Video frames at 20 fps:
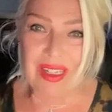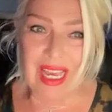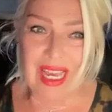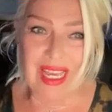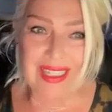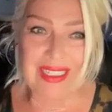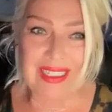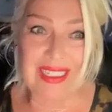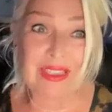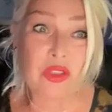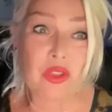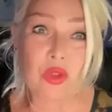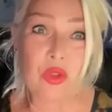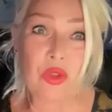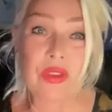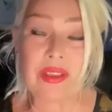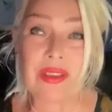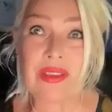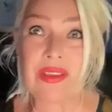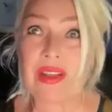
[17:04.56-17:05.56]
and his
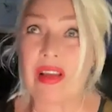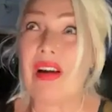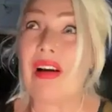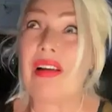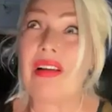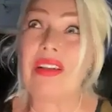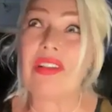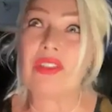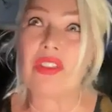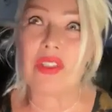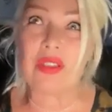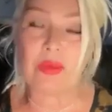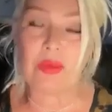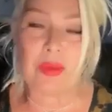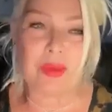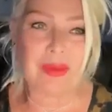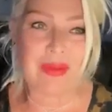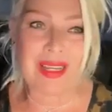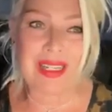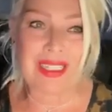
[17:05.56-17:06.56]
daughter Scarlett, she's
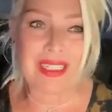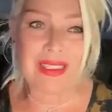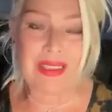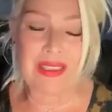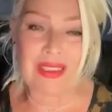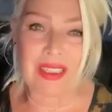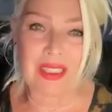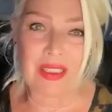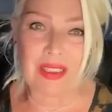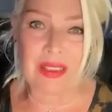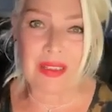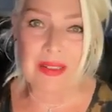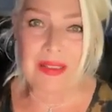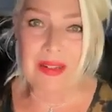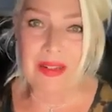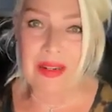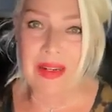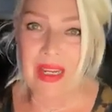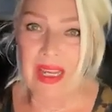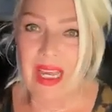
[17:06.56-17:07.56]
my backing singer.
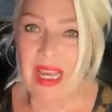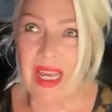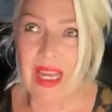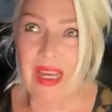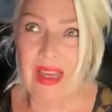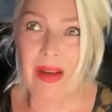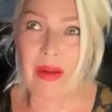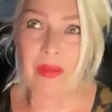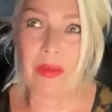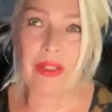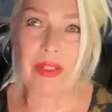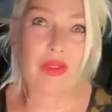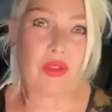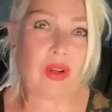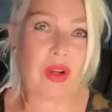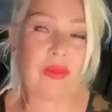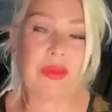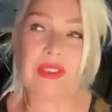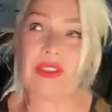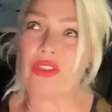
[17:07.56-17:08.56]
My
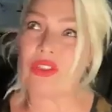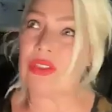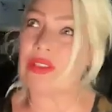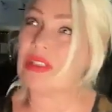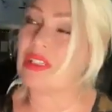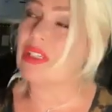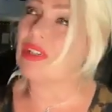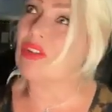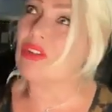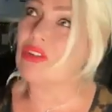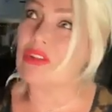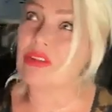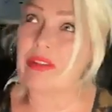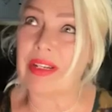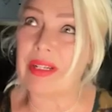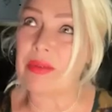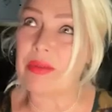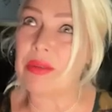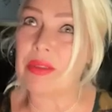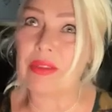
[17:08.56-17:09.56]
drum is just
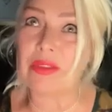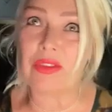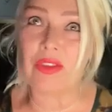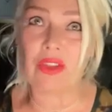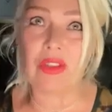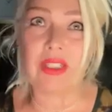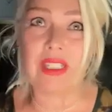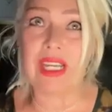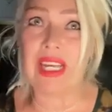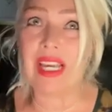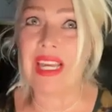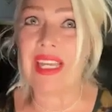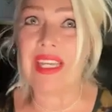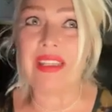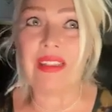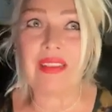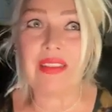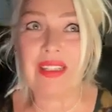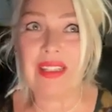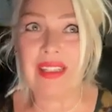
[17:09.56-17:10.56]
incredible, Johnny
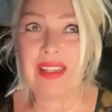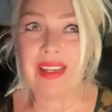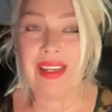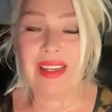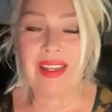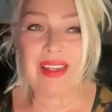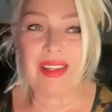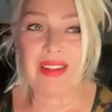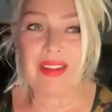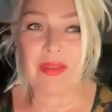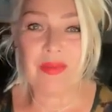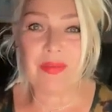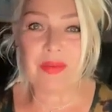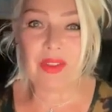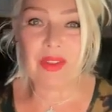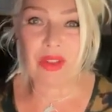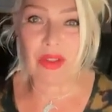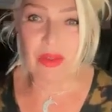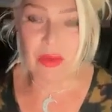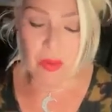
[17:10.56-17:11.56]
A.
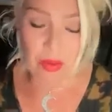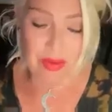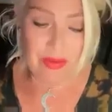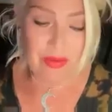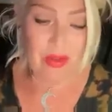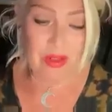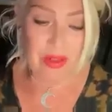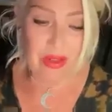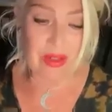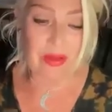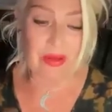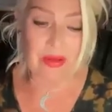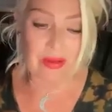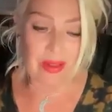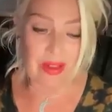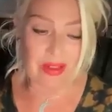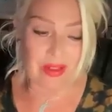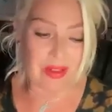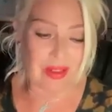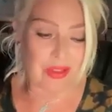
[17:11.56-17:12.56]
So we've got
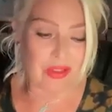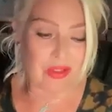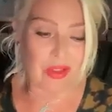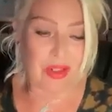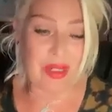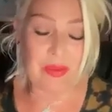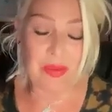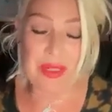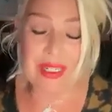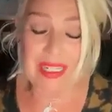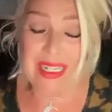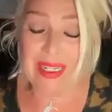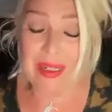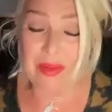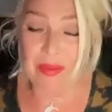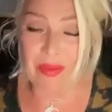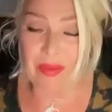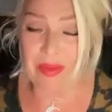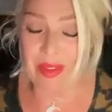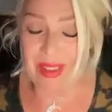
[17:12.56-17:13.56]
a dream
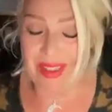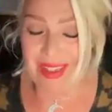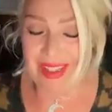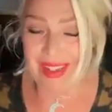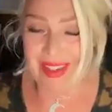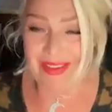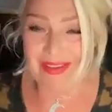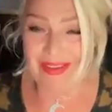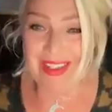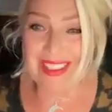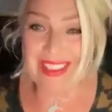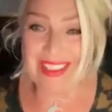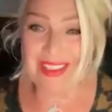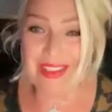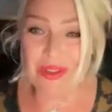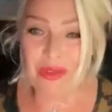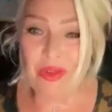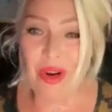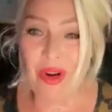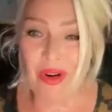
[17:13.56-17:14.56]
team ready
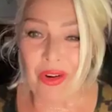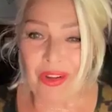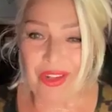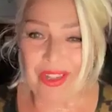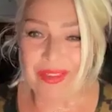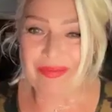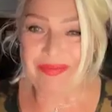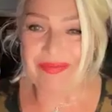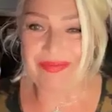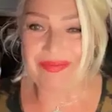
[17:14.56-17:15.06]
to rock.